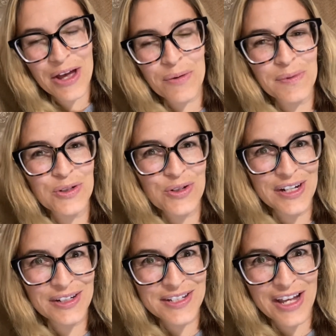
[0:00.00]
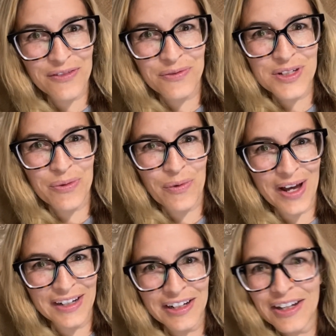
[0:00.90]
I hope you treat yourself to
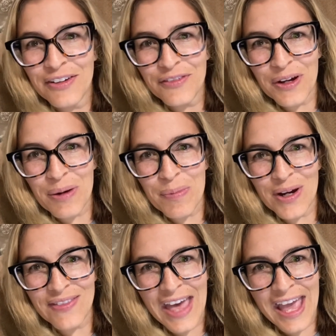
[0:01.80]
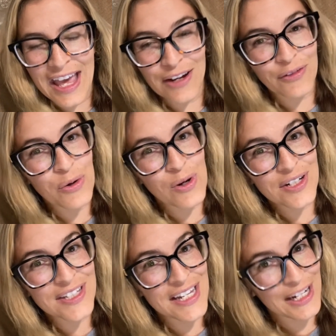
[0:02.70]
one for your birthday. And of
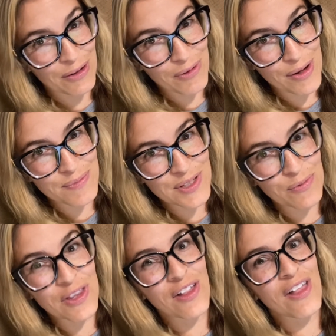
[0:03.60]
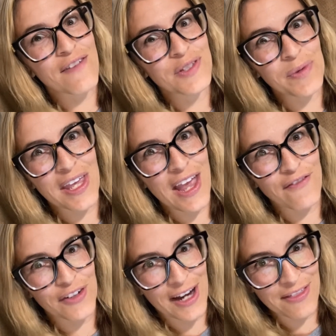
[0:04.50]
course, eating ribs with gloves. We
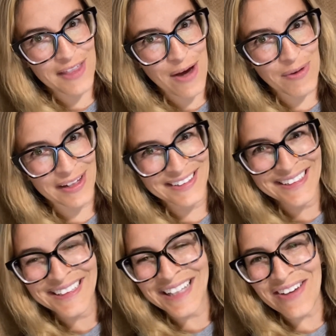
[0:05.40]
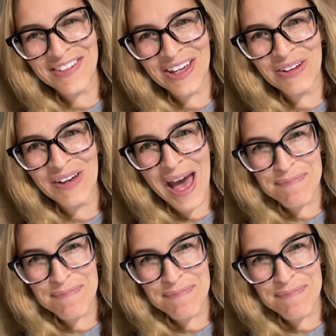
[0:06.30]
can't forget that one. Love you.